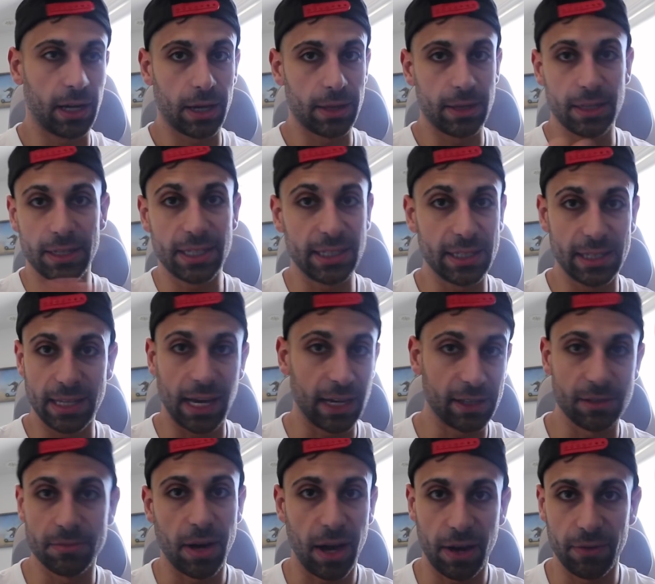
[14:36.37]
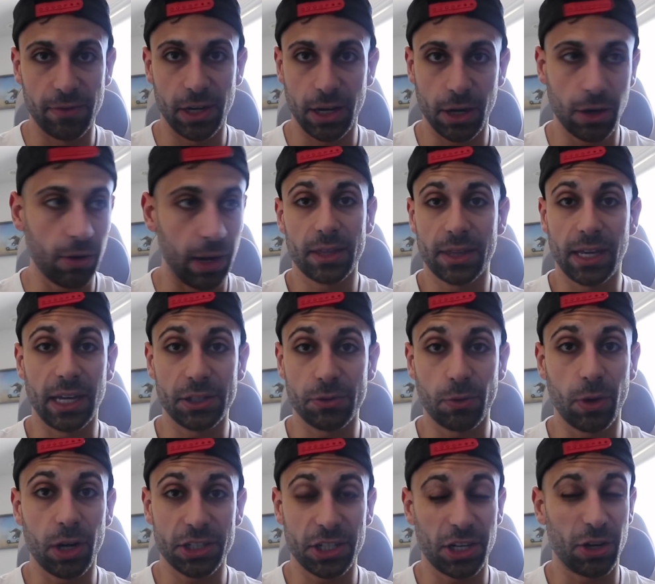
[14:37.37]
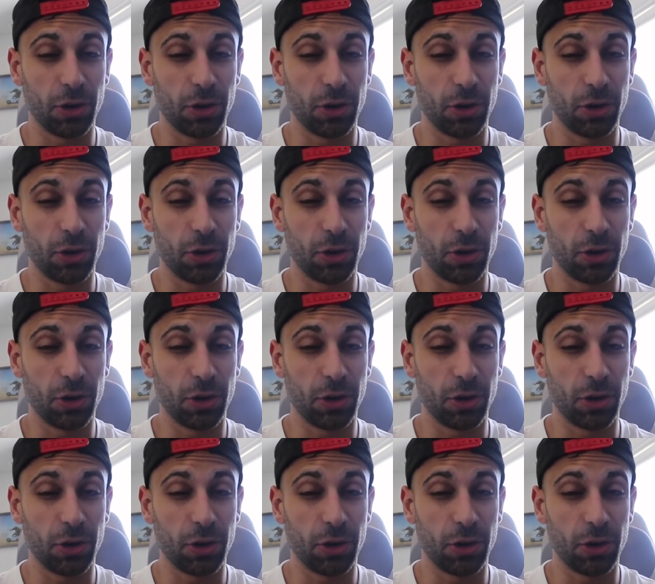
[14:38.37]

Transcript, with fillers: This is the end of my video. Thanks for watching.